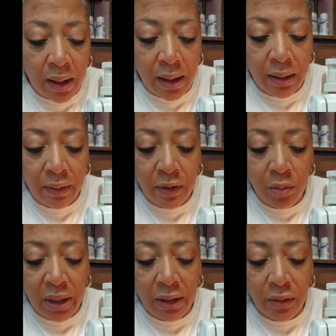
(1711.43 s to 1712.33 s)
I don't know
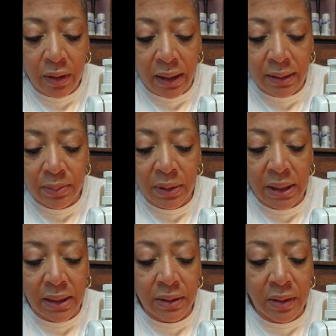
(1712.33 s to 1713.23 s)
about you guys, but
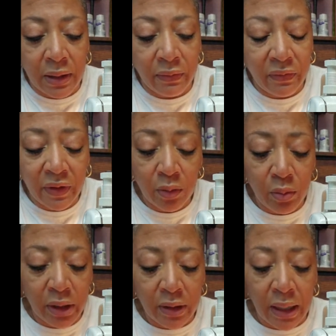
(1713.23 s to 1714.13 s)
I feel
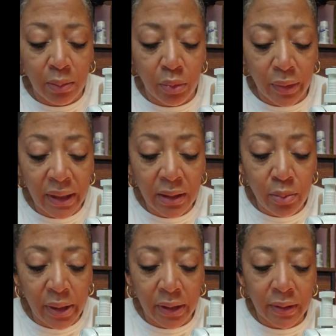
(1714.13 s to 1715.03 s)
better. I breathe
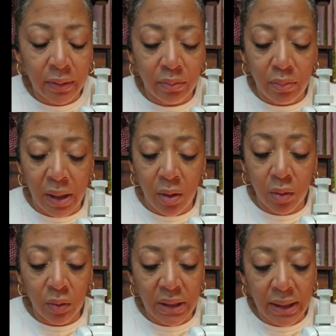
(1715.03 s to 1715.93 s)
better. My whole
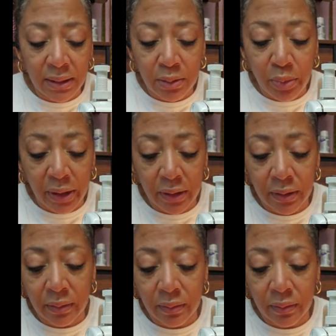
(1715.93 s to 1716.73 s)
day is better.